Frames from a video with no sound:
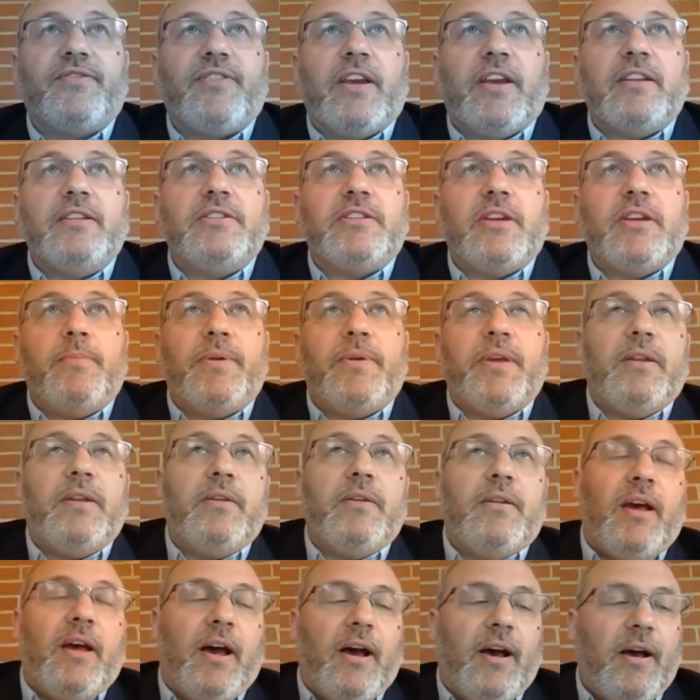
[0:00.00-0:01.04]
jump in,
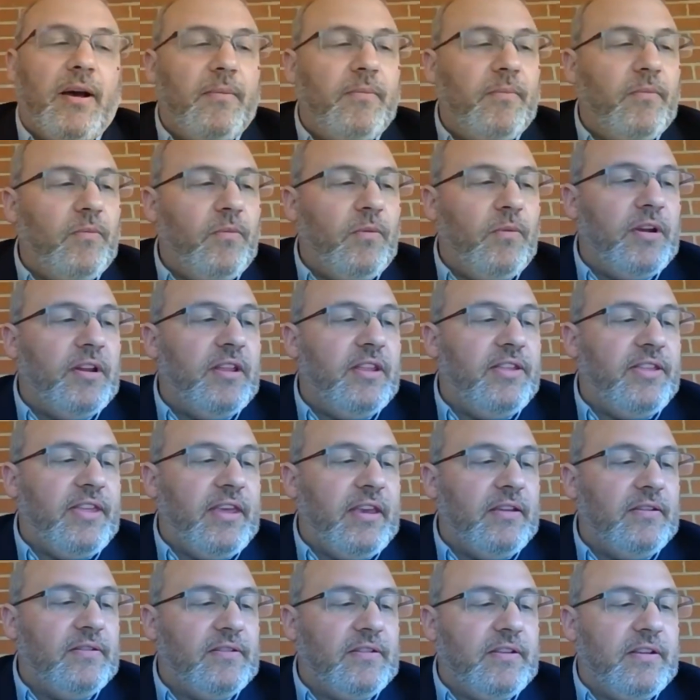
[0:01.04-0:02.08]
one of the
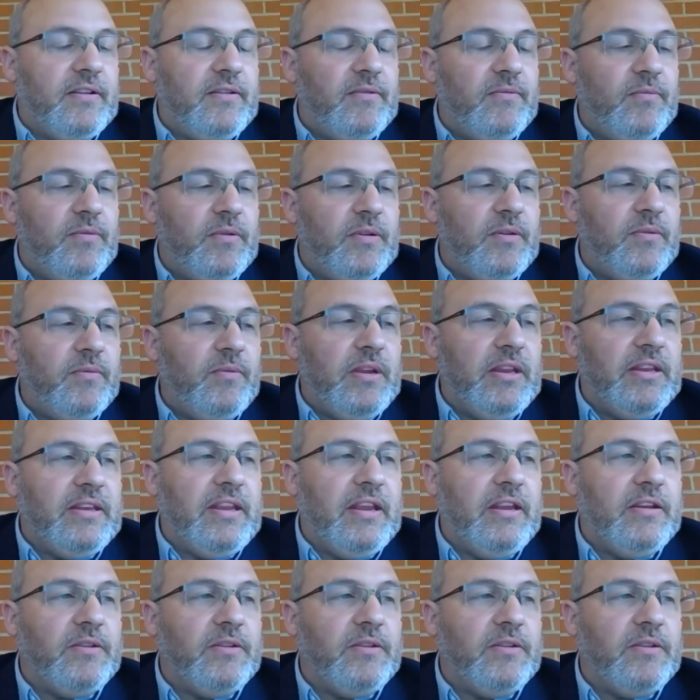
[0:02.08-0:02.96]
things that when we teach,